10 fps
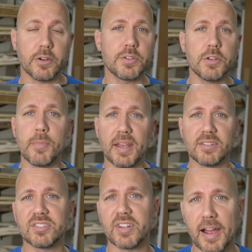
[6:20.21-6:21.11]
are two main
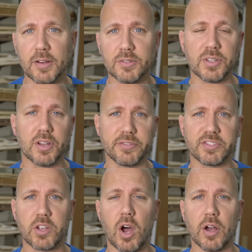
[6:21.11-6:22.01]
styles of
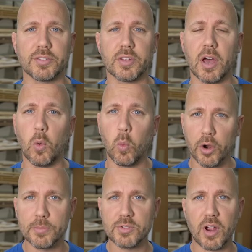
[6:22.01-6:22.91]
saws, a
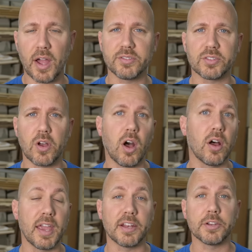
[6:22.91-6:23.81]
worm drive
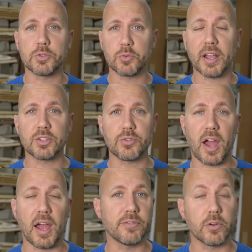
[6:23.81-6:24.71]
saw and a direct
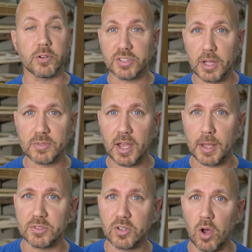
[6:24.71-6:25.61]
drive, or
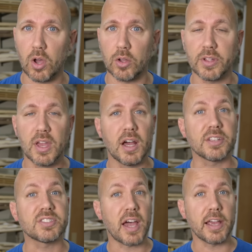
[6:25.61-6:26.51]
sometimes called a
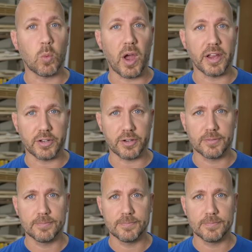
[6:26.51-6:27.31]
sidewinder.